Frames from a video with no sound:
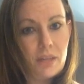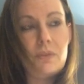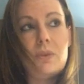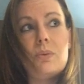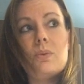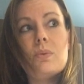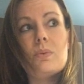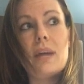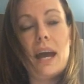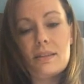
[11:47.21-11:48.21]
if
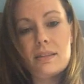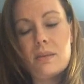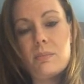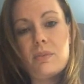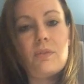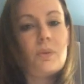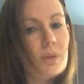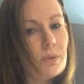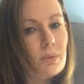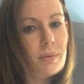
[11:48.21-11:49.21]
you asked them
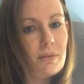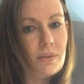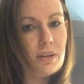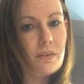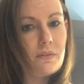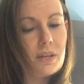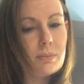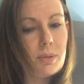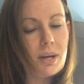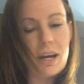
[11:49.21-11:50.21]
before you were my friend on
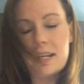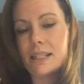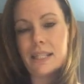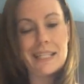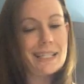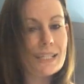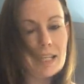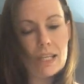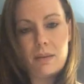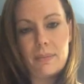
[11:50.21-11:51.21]
Facebook, I didn't
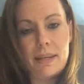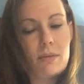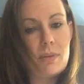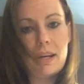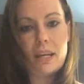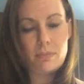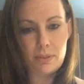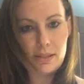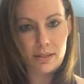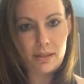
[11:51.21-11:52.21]
see them and I'm not
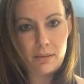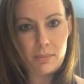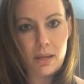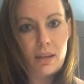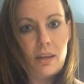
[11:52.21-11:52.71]
able to see them.